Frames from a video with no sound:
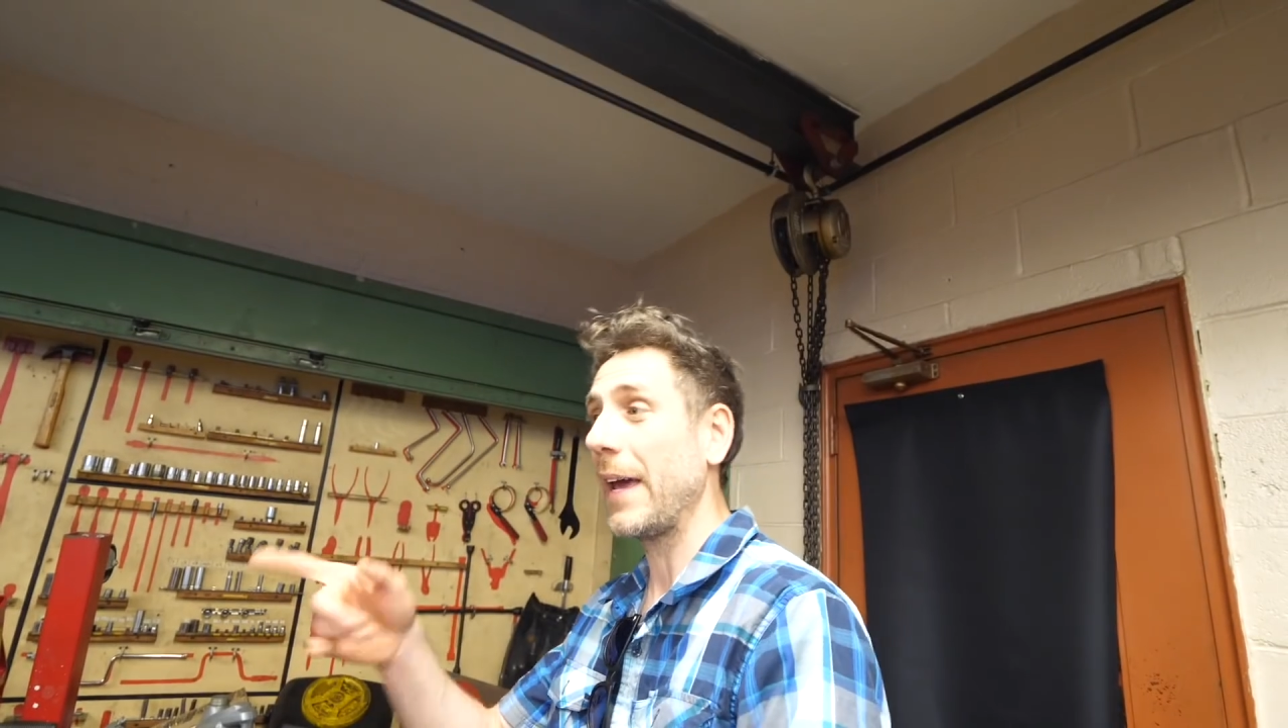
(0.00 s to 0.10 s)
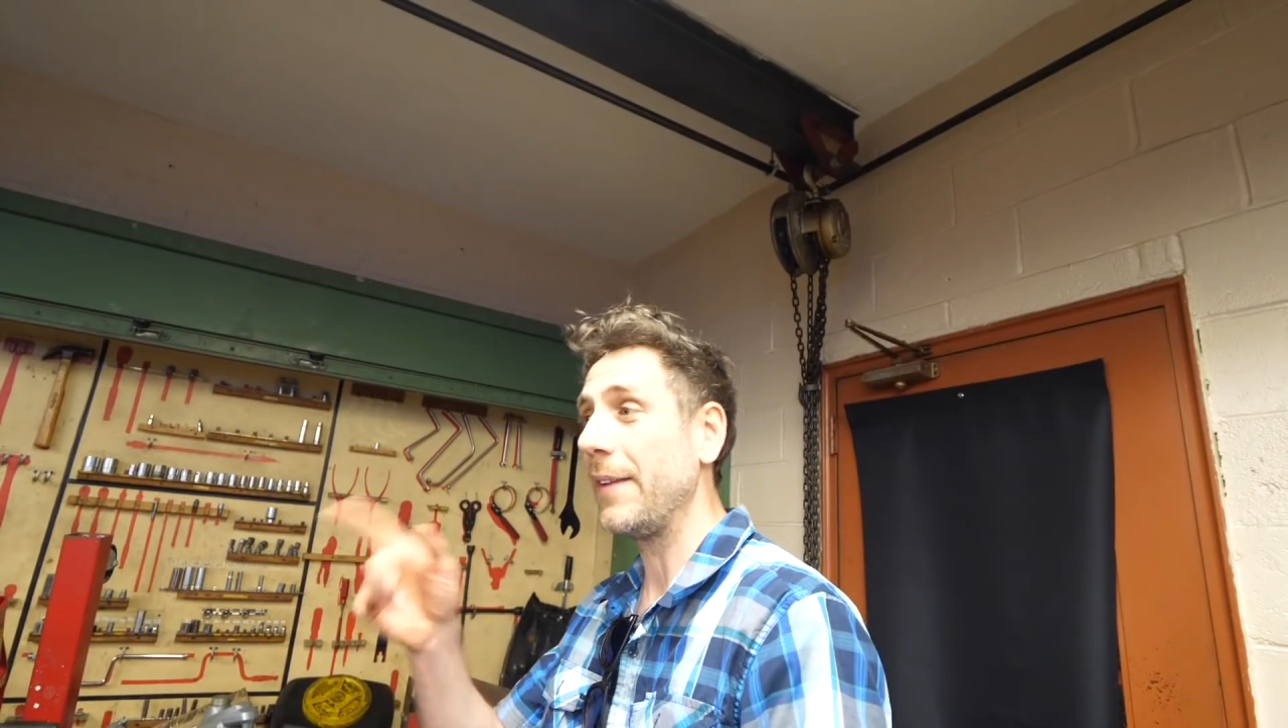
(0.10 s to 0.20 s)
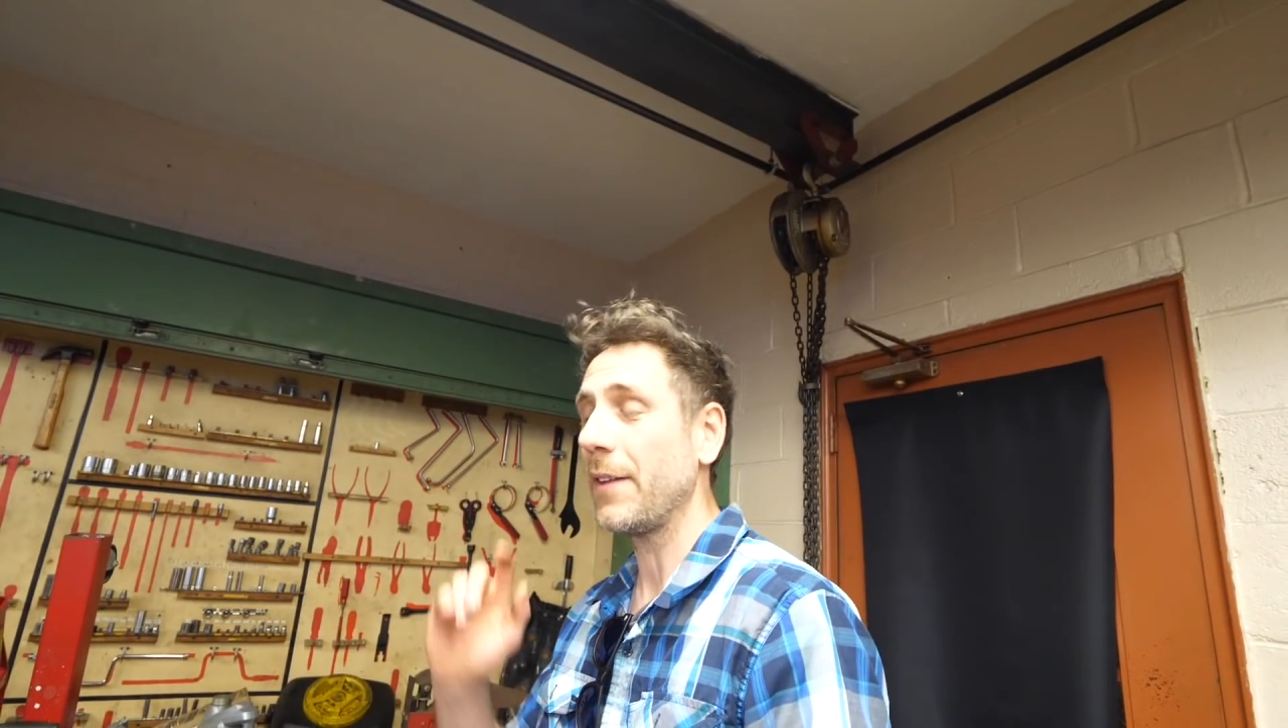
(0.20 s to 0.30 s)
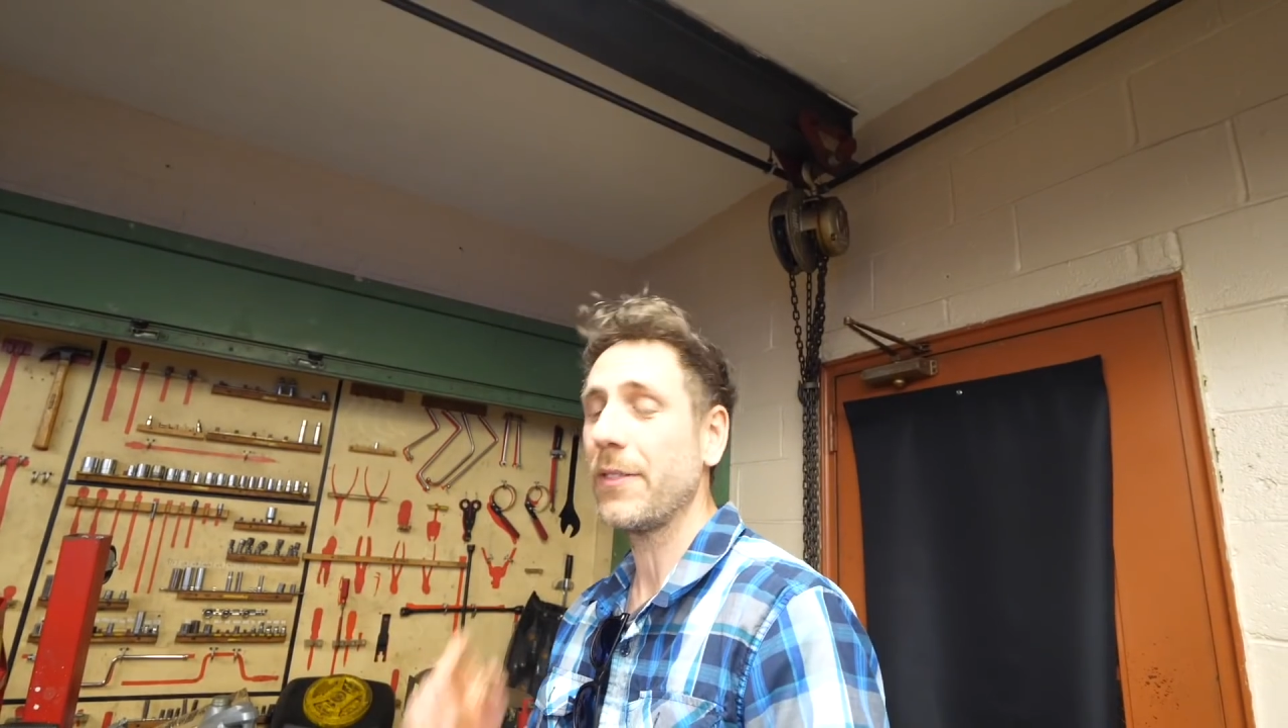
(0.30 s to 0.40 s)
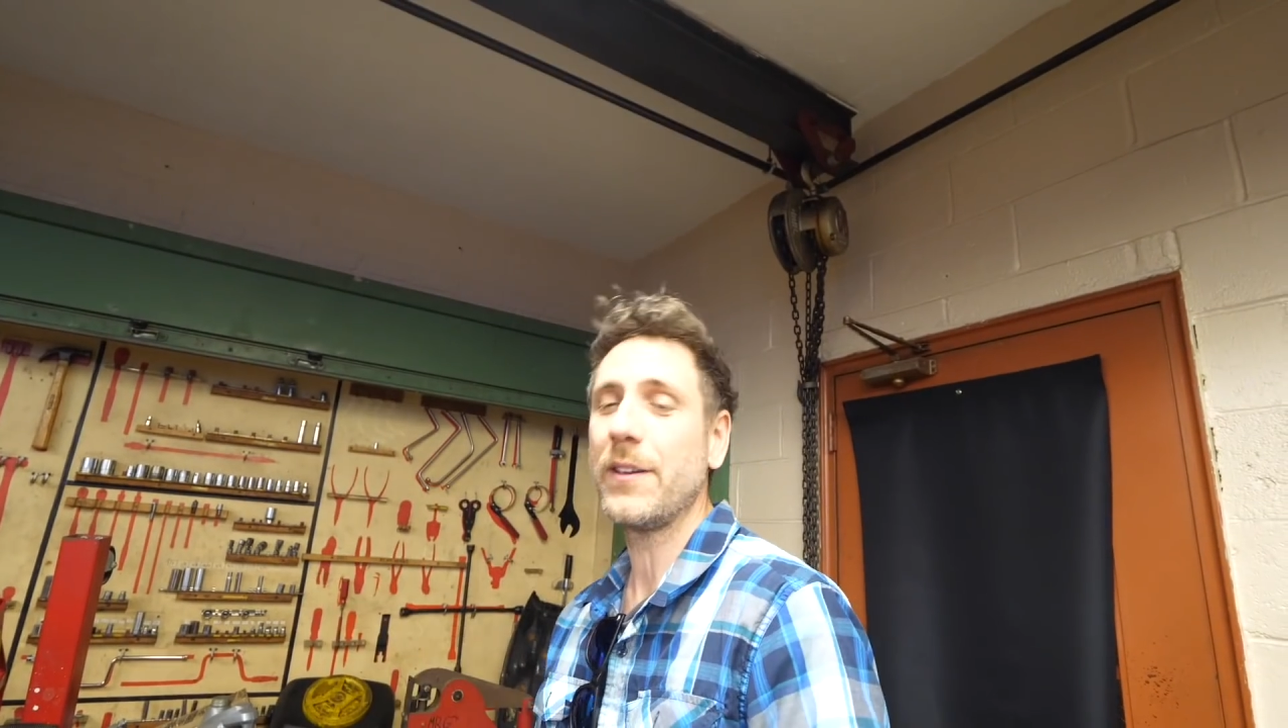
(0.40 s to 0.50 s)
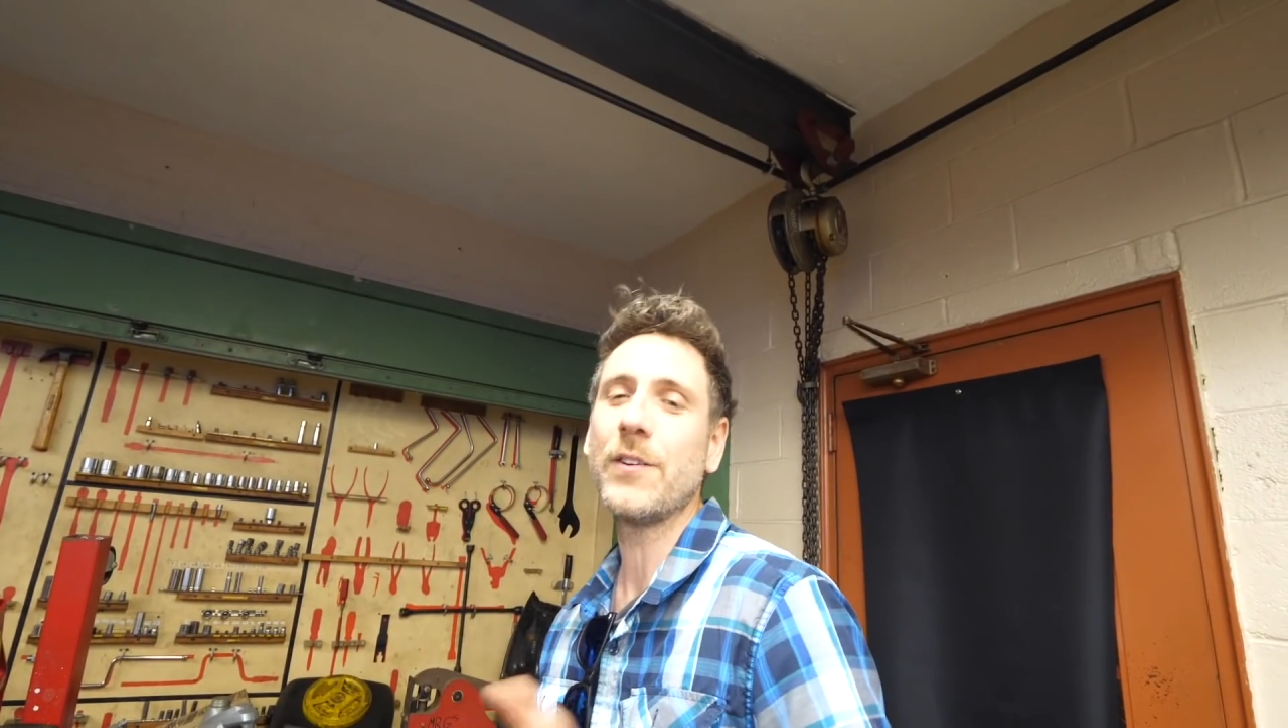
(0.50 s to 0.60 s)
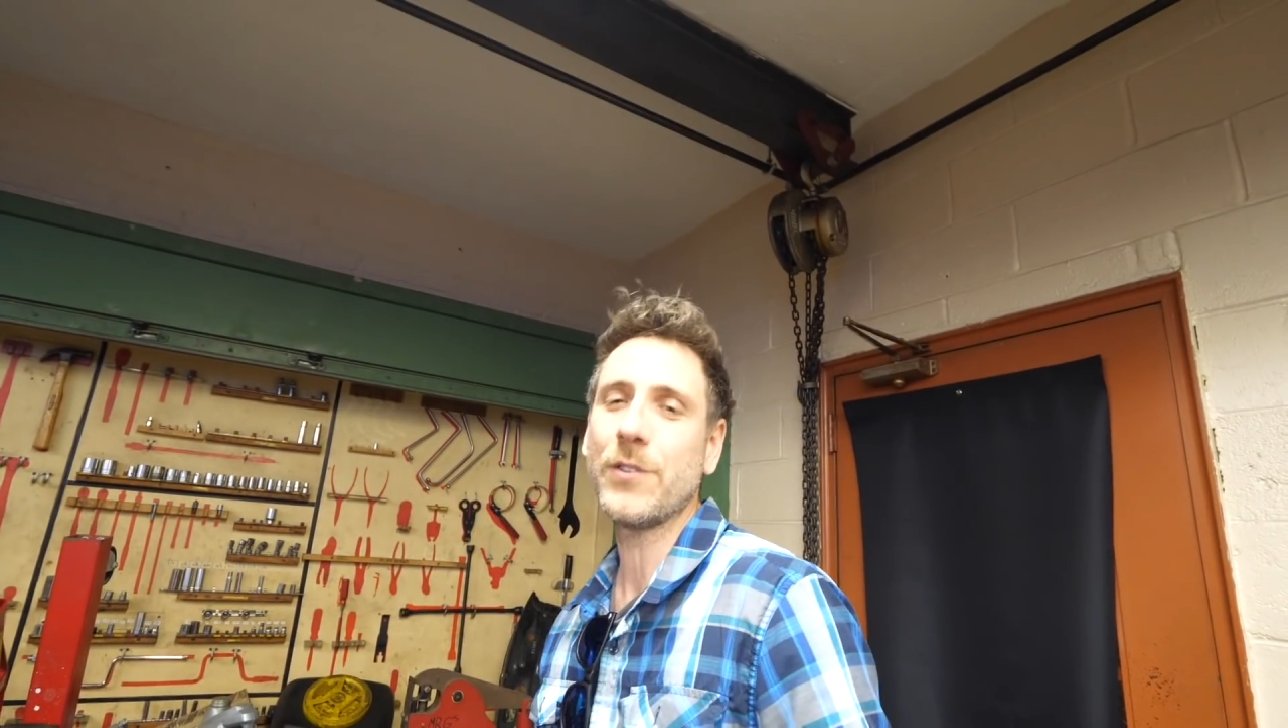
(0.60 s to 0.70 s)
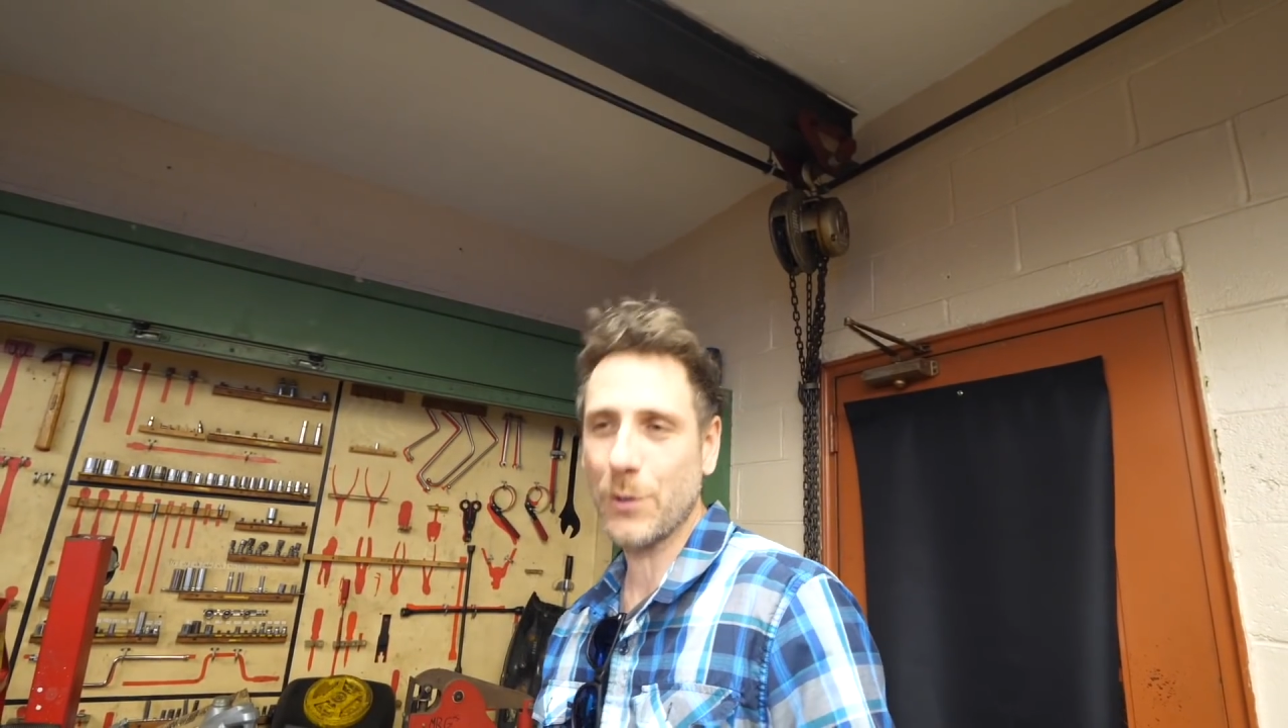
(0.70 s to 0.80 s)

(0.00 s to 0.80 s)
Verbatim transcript: and here's